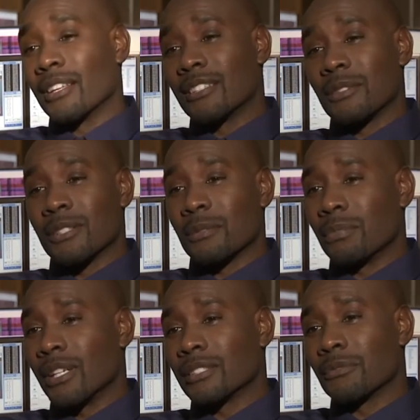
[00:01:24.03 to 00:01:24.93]
It's a
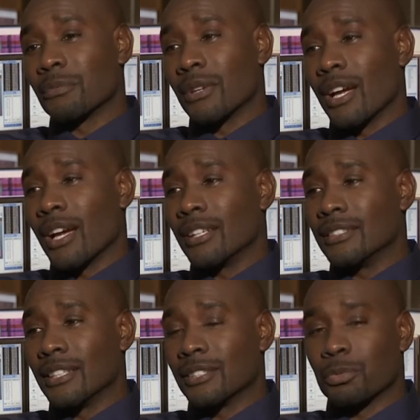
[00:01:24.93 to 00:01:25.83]
blessing from God,
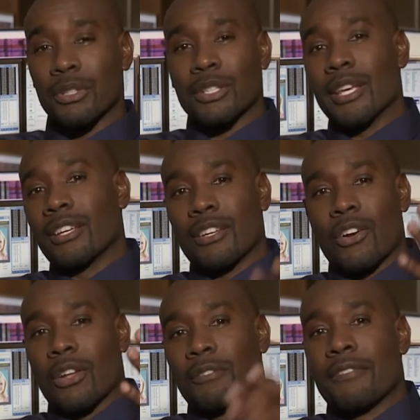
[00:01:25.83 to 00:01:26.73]
and I just want to thank
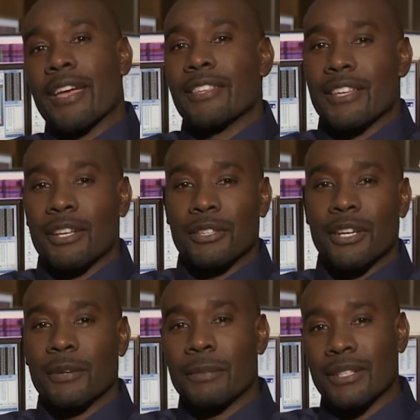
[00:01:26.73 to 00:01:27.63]
all the fans out
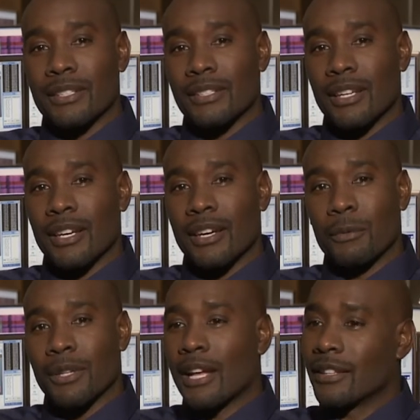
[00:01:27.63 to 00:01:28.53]
there because
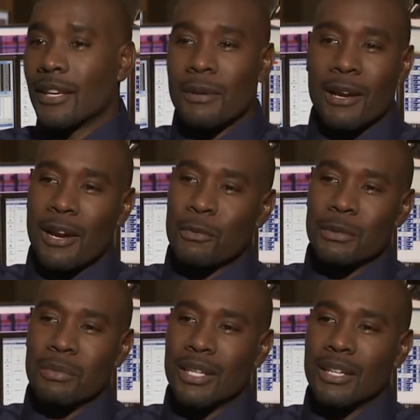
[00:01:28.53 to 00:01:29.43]
without them, I
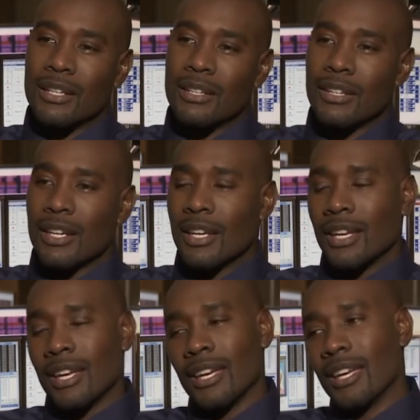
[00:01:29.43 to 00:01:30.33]
wouldn't be here.
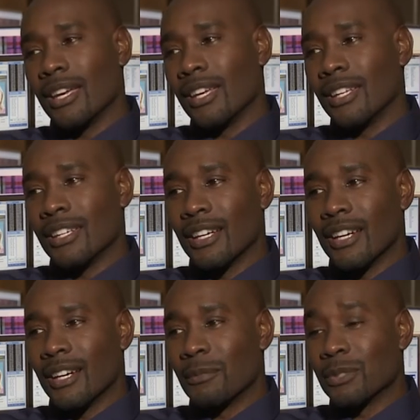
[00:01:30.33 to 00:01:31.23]
And
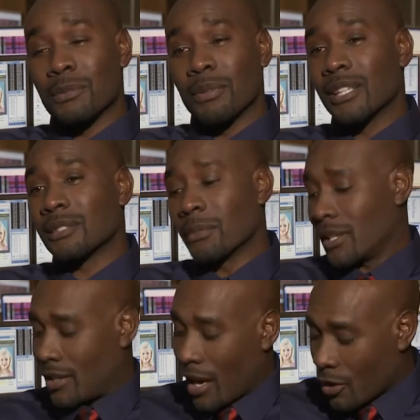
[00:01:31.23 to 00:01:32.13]
I'm just blessing, man.
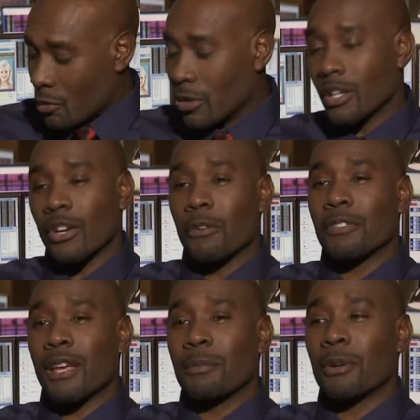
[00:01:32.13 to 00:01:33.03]
And knock on wood.
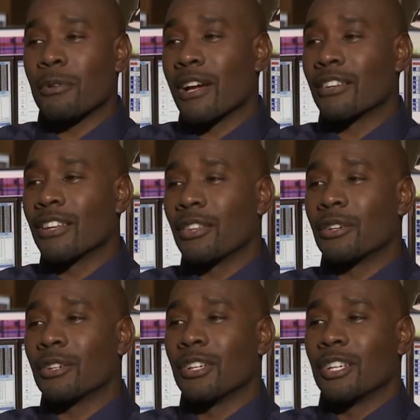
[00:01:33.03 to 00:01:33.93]
Hopefully, I'll be around
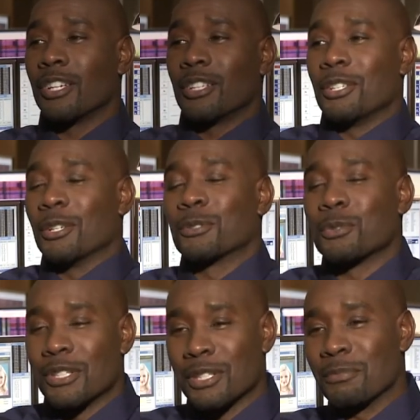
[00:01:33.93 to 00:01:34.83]
another, you know,
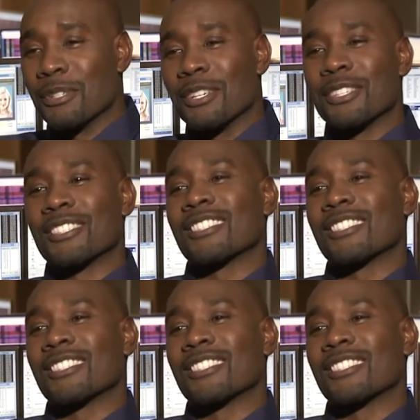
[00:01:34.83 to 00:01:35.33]
20-something years.